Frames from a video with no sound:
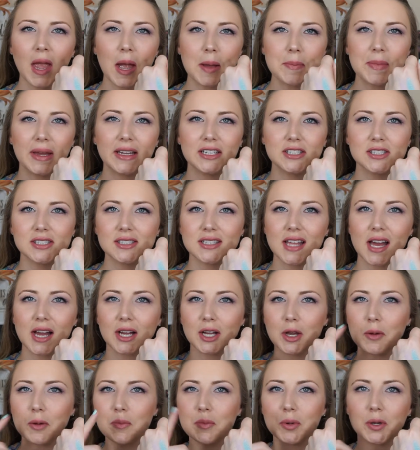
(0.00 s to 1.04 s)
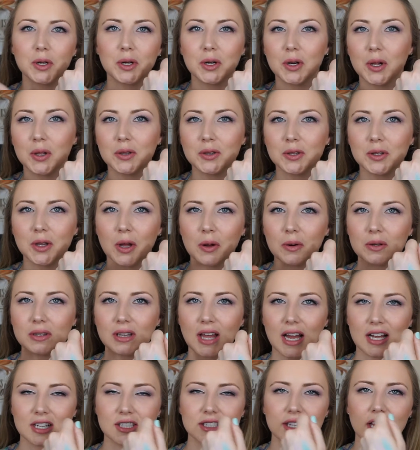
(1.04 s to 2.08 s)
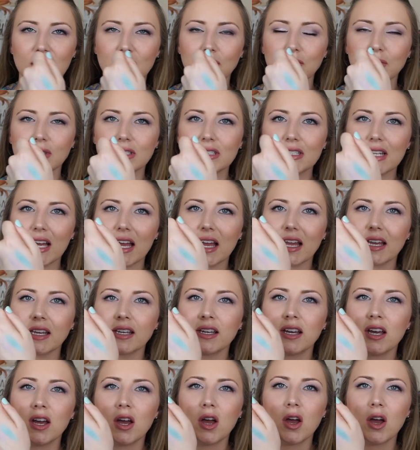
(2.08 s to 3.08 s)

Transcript: I may just like put it on the lower lash line one day.